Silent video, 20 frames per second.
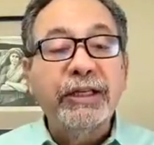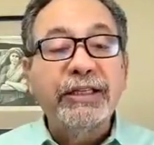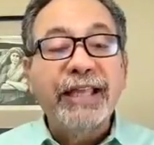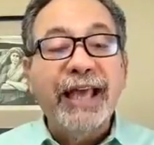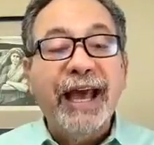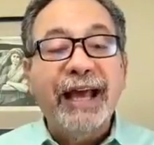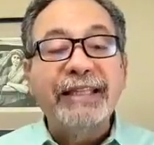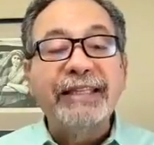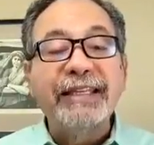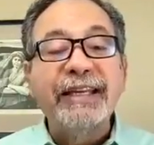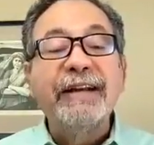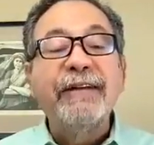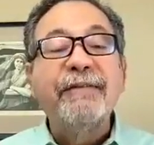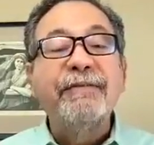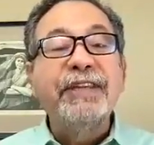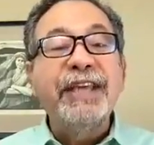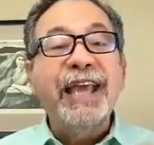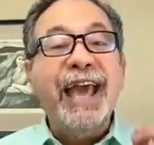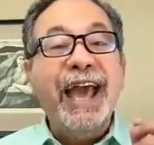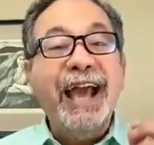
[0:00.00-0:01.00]
is that
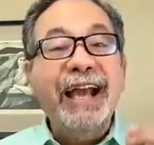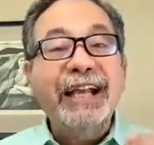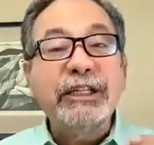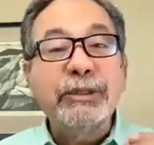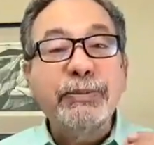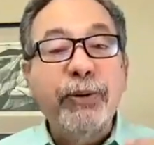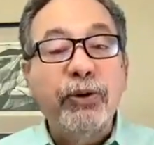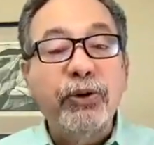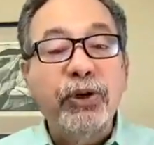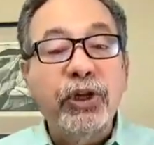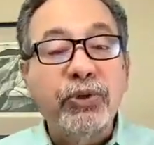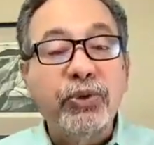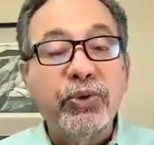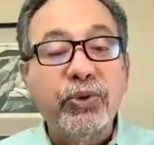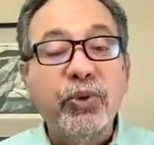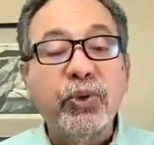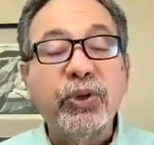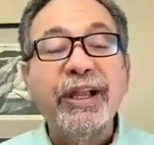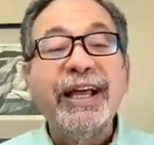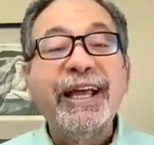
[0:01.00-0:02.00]
the exponent
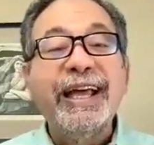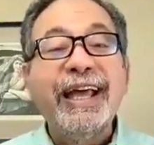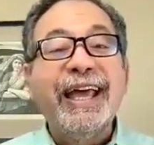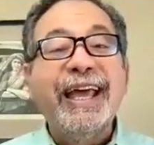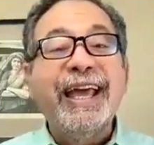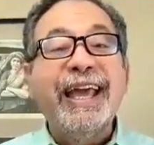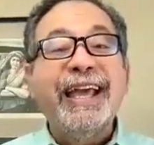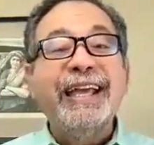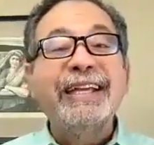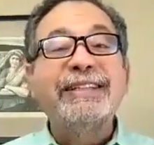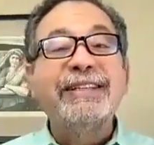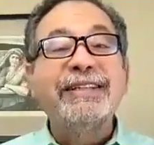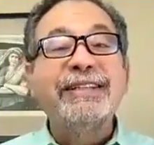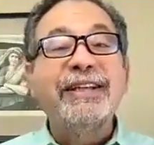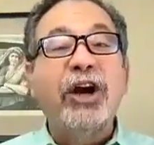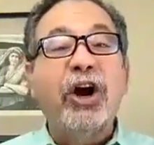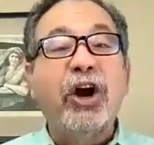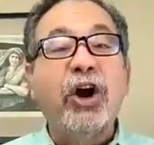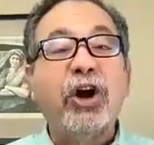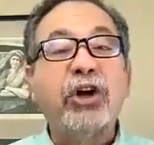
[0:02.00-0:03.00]
rule, a to
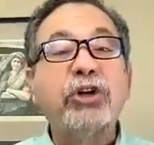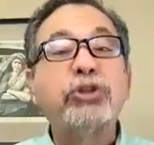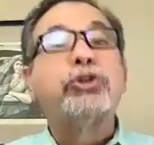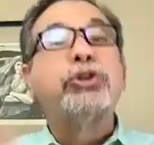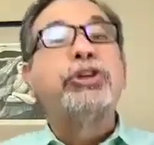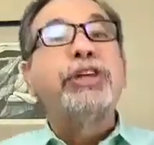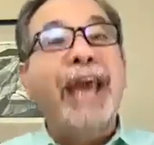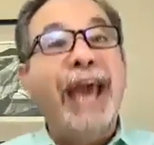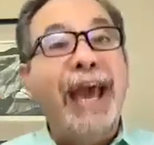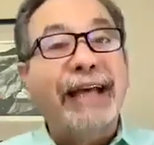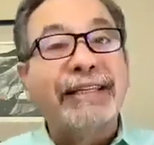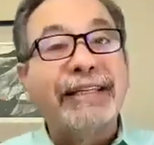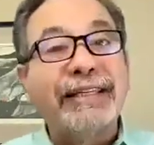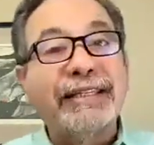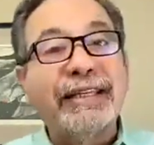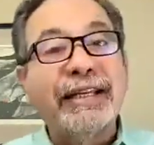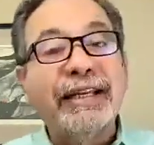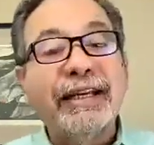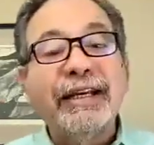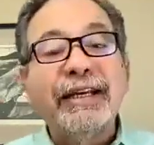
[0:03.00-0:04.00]
the r to the
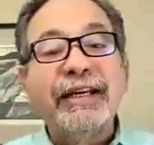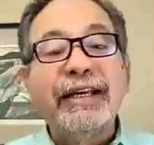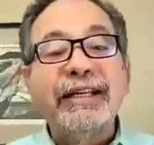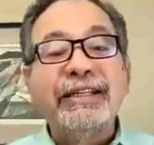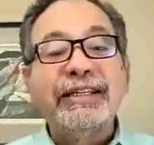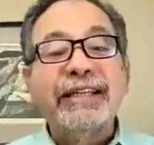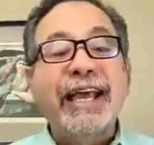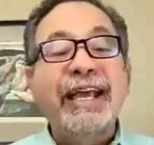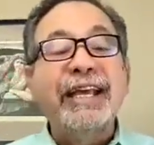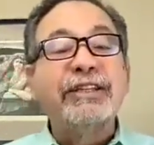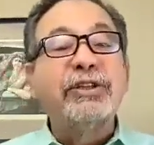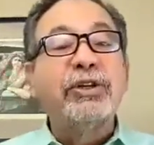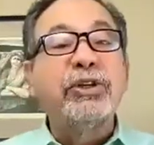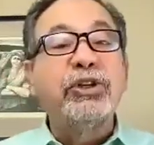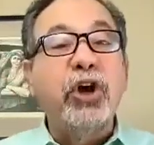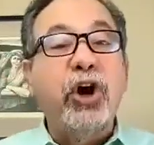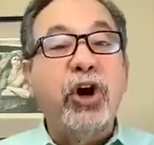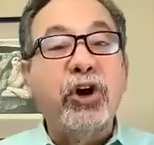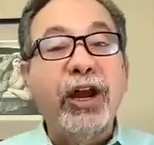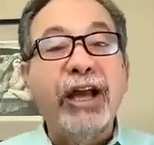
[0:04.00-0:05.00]
s, is a to
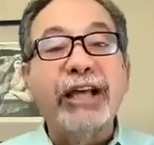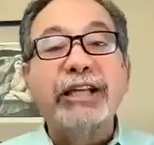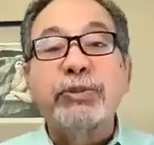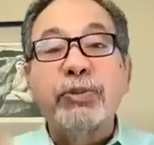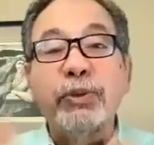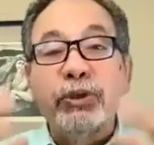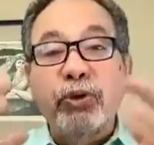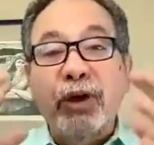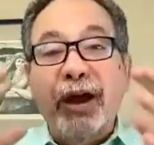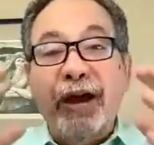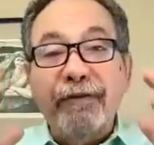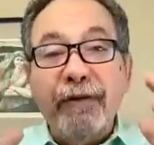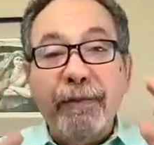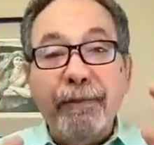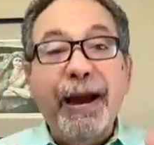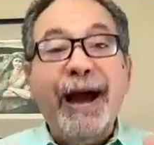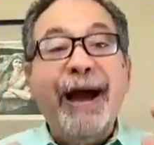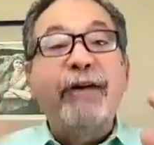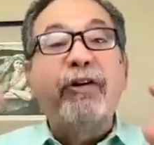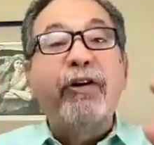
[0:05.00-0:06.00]
the rs. When you have a
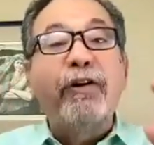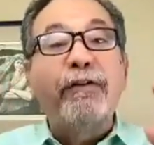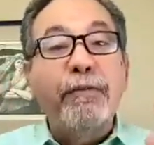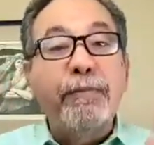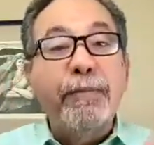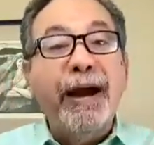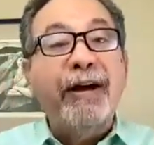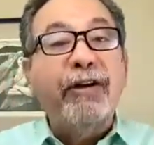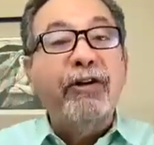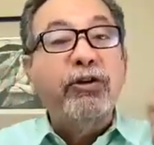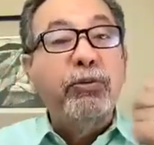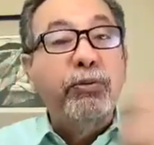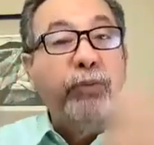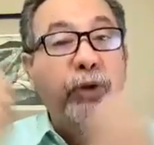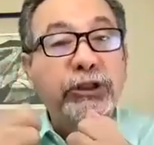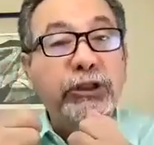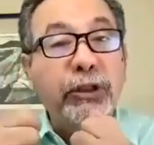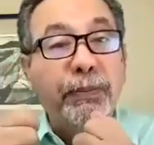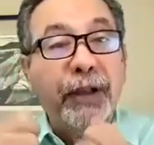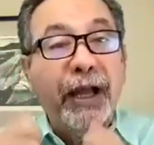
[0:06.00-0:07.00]
power of a power, you
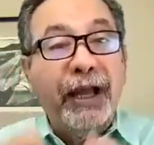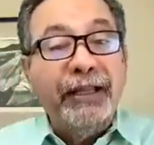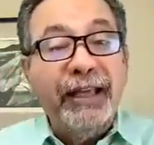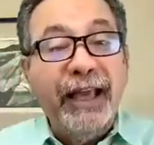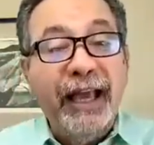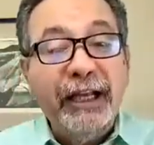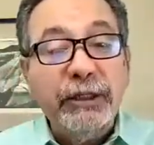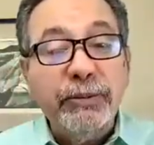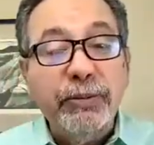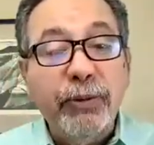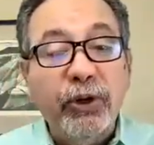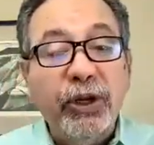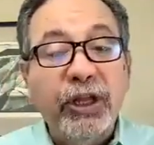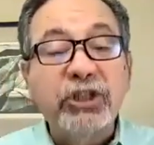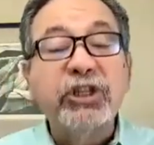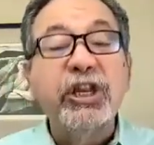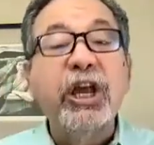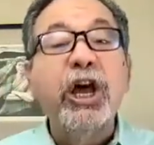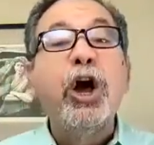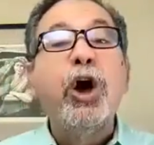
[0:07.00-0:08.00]
multiply the
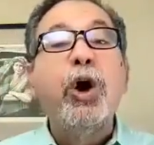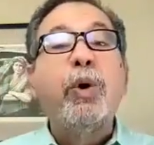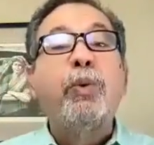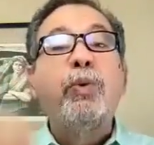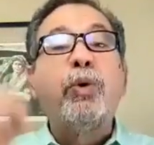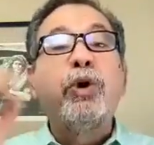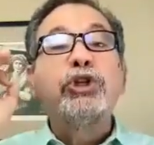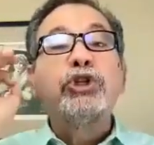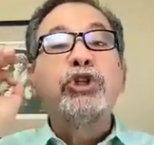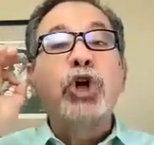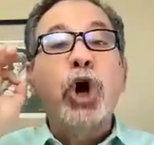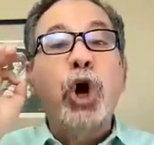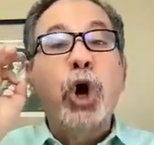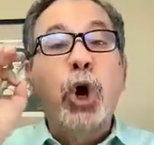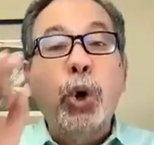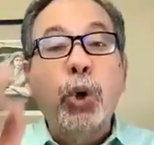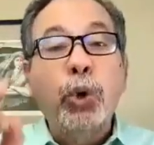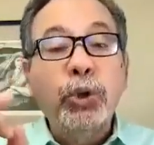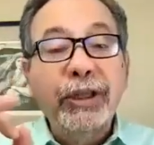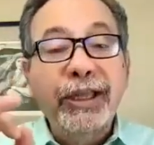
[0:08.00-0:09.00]
exponents, works
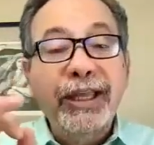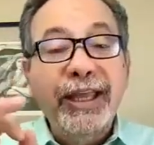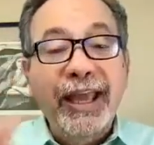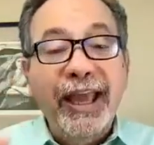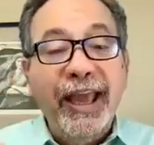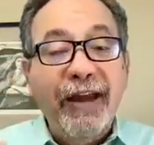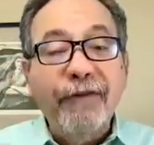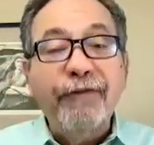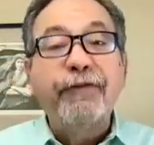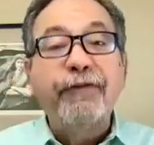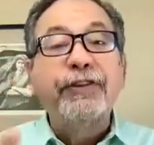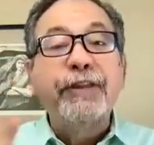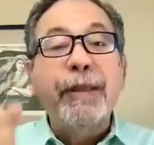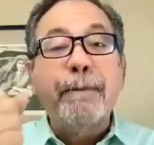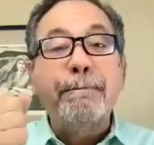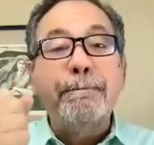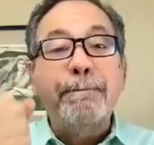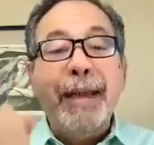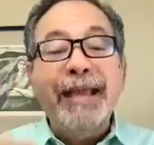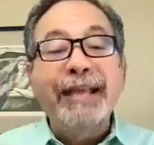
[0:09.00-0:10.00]
only if the
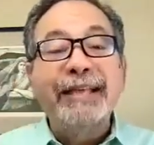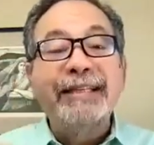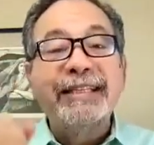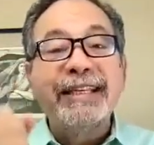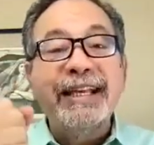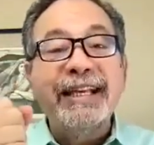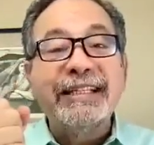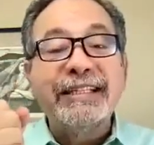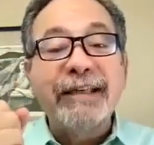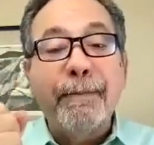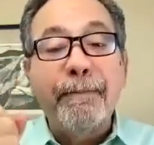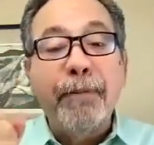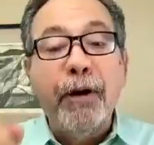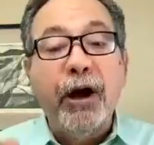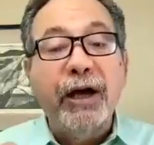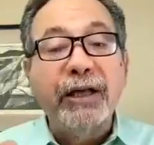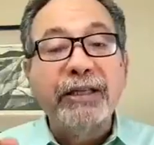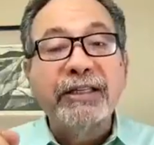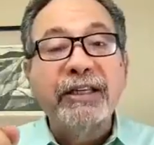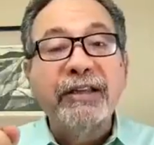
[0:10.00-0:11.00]
base is a
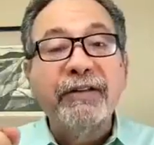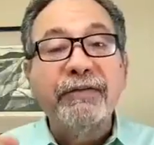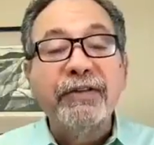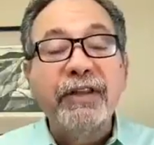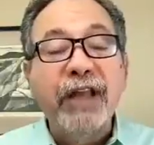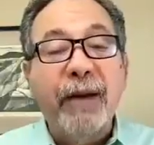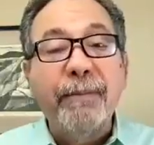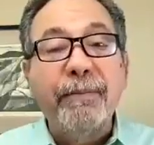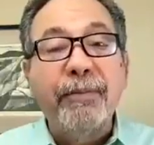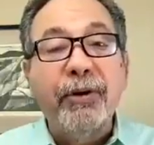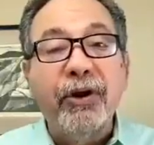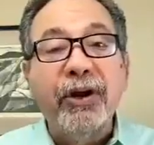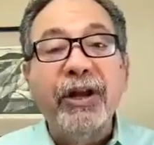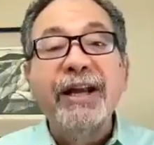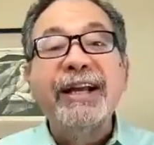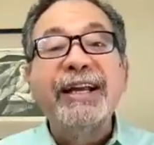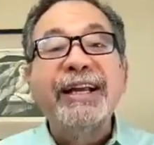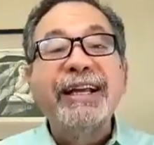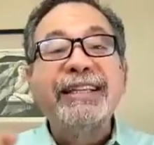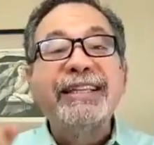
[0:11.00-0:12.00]
positive number.
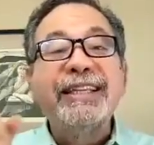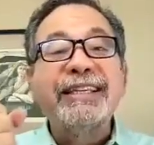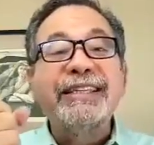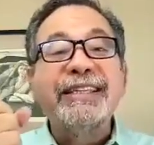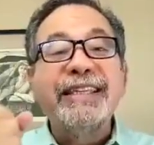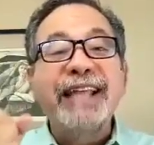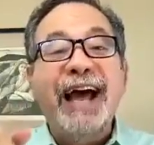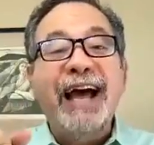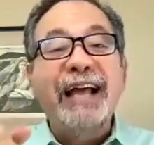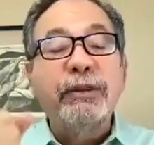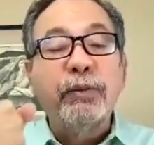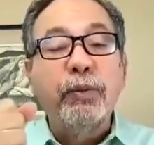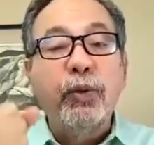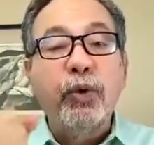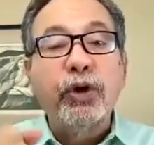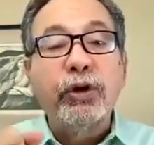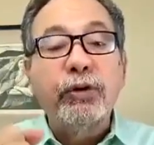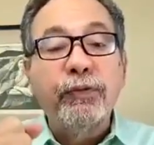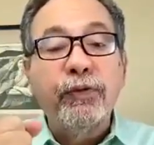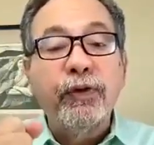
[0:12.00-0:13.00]
It does not
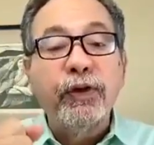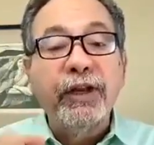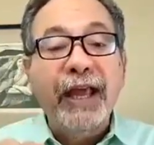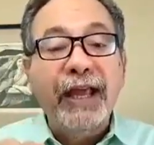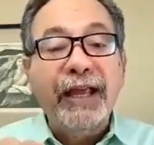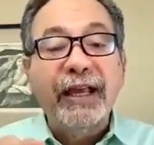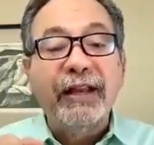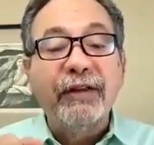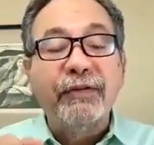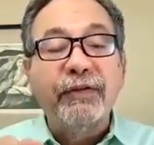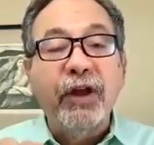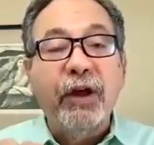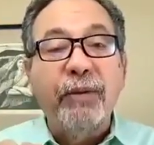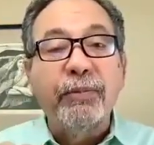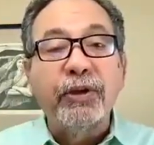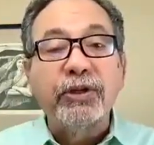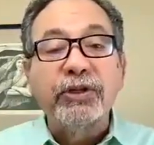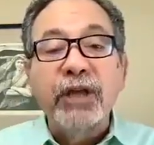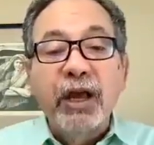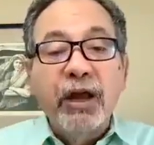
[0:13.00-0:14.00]
work for negative
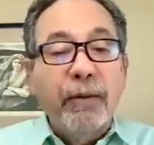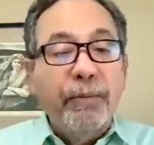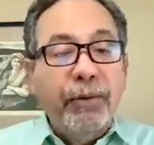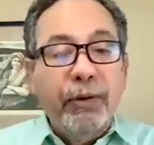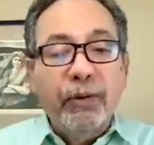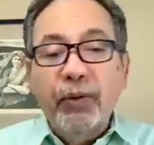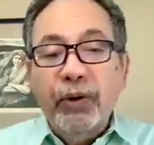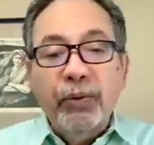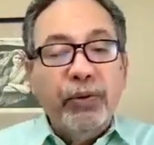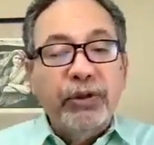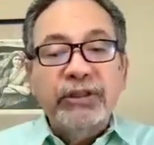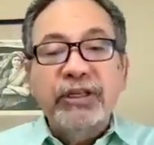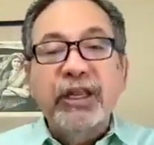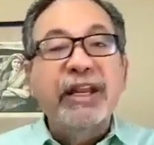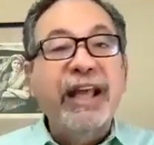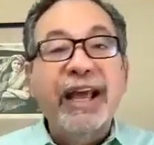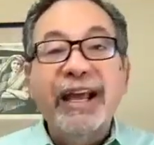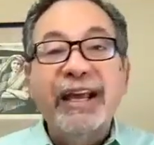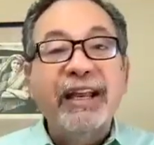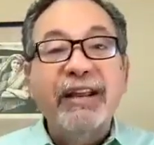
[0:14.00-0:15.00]
numbers. But where was the
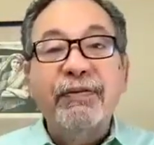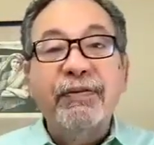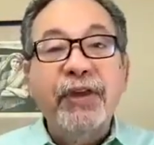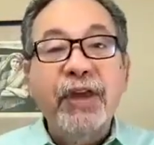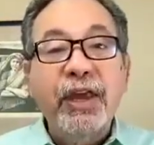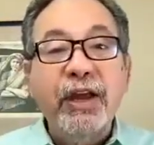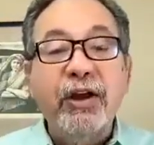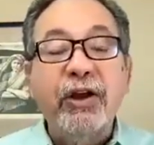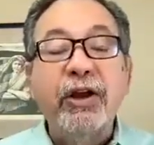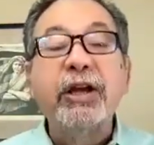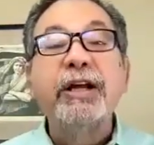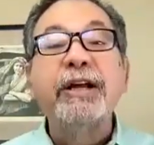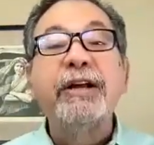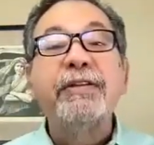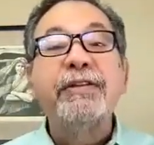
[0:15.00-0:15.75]
negative here?